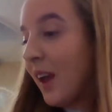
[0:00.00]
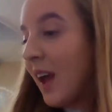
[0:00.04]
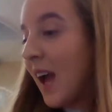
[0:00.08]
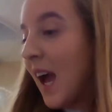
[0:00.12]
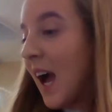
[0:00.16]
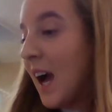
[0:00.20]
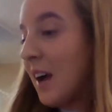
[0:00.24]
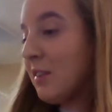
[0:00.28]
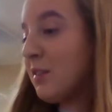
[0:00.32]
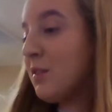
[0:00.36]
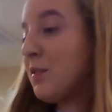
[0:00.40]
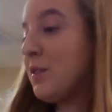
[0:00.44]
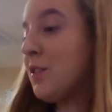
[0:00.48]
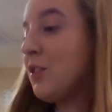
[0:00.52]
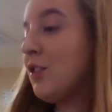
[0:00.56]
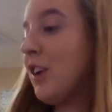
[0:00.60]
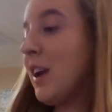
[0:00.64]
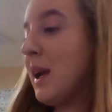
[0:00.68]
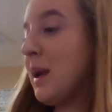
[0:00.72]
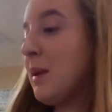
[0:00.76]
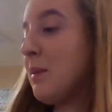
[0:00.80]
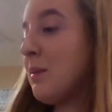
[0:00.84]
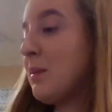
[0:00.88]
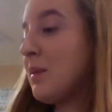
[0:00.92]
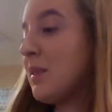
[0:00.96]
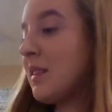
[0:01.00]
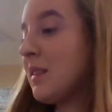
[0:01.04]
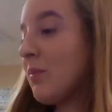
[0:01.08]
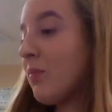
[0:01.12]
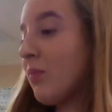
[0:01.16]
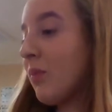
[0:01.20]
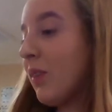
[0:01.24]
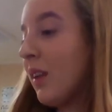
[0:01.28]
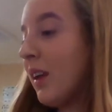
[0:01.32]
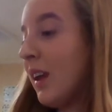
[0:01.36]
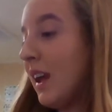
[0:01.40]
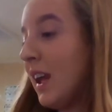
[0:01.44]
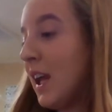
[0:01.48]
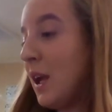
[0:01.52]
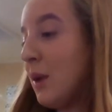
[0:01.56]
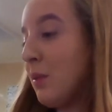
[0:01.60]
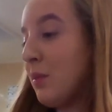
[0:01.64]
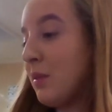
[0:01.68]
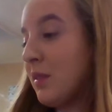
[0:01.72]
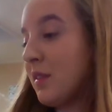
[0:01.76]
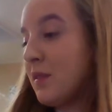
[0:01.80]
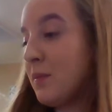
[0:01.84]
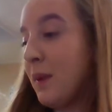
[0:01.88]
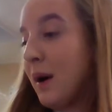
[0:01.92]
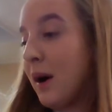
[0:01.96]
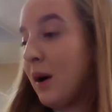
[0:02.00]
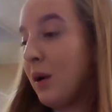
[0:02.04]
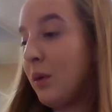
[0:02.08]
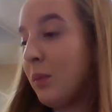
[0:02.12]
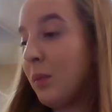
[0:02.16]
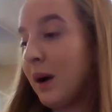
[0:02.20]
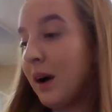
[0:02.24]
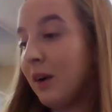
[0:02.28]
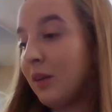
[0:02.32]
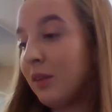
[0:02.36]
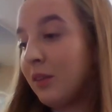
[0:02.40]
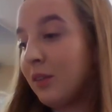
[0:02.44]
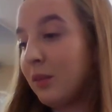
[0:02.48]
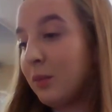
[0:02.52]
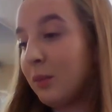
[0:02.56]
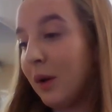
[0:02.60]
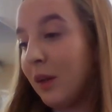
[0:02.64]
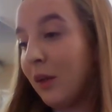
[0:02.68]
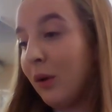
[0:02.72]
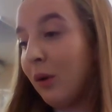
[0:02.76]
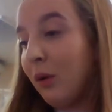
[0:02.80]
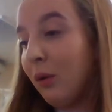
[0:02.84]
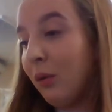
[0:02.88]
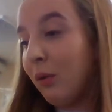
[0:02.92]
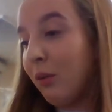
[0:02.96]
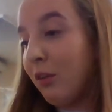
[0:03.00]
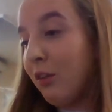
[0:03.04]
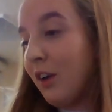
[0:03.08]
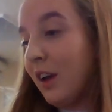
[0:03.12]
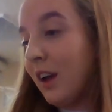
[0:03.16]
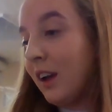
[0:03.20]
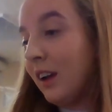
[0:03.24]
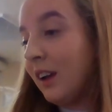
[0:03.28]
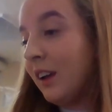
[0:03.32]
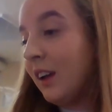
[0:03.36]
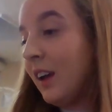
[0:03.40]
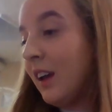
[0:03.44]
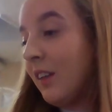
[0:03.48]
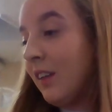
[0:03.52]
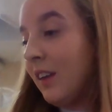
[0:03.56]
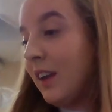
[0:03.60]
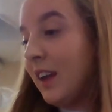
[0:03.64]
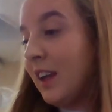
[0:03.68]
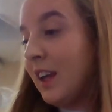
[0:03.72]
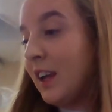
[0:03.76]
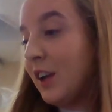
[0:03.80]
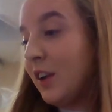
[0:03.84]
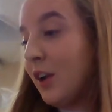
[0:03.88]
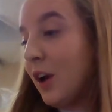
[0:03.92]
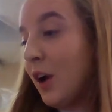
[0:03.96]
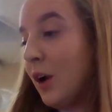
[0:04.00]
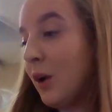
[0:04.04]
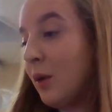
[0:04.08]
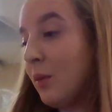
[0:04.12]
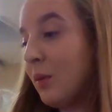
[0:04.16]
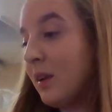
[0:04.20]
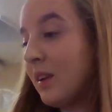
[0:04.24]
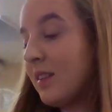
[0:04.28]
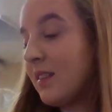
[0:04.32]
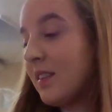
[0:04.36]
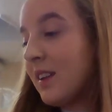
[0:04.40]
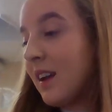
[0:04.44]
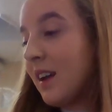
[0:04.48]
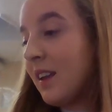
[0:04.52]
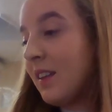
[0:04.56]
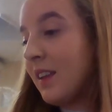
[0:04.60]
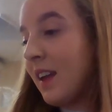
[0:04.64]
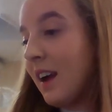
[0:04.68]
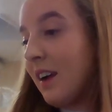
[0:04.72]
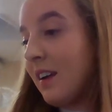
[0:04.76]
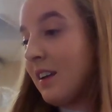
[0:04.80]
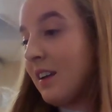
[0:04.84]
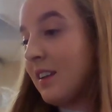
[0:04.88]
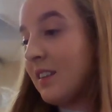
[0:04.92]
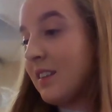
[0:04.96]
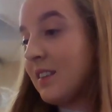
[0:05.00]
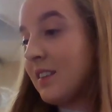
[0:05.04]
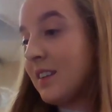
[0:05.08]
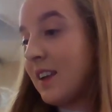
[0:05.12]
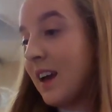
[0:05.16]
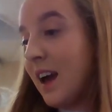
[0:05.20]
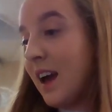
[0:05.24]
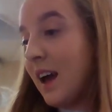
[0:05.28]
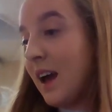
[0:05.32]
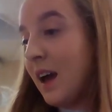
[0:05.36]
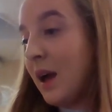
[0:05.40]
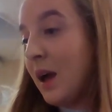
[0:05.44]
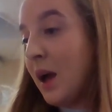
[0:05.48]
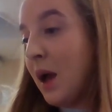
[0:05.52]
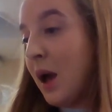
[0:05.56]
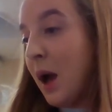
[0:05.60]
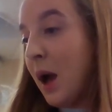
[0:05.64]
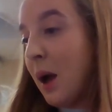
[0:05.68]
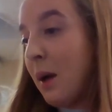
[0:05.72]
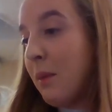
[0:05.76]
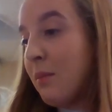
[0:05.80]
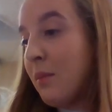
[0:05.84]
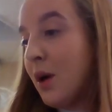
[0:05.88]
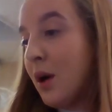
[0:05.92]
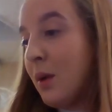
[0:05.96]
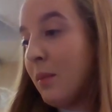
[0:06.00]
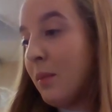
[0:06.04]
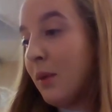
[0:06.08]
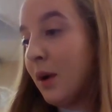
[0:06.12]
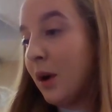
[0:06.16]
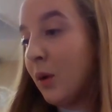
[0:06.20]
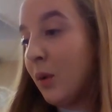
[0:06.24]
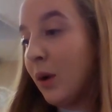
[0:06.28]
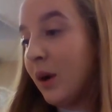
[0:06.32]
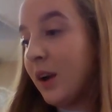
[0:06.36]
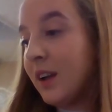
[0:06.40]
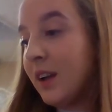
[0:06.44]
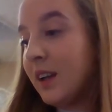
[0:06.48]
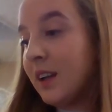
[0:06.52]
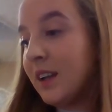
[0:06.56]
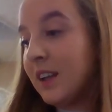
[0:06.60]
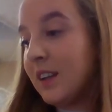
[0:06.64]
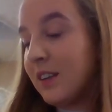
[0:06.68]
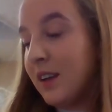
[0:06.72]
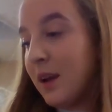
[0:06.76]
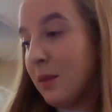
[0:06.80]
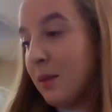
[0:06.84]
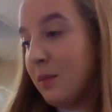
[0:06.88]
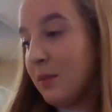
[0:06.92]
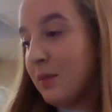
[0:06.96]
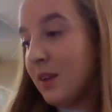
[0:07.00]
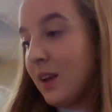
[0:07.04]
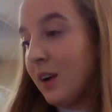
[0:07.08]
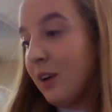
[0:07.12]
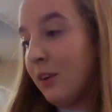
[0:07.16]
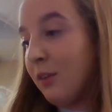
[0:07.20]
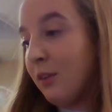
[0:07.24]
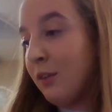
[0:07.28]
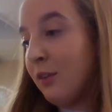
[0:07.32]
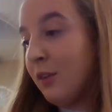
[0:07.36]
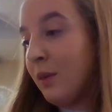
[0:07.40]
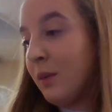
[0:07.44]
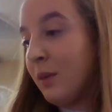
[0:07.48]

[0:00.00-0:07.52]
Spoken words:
As for James, he was spellbound by the whole thing, that he could only stand there and stare and murmur quietly to himself.